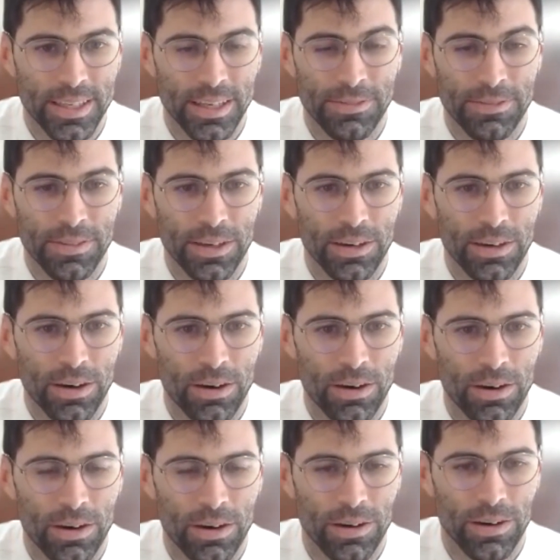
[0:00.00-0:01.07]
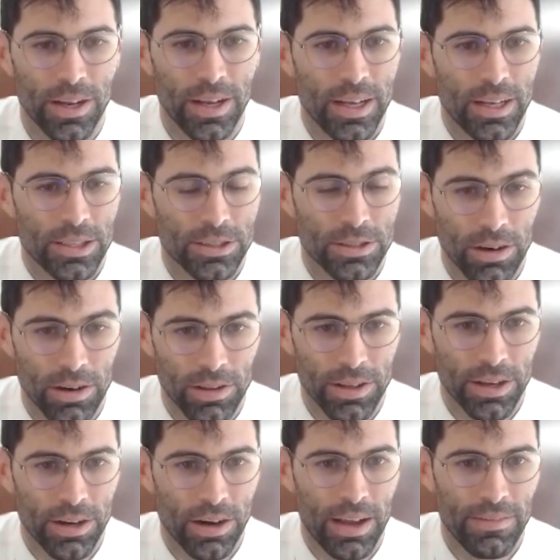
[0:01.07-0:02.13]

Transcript: if they are struggling or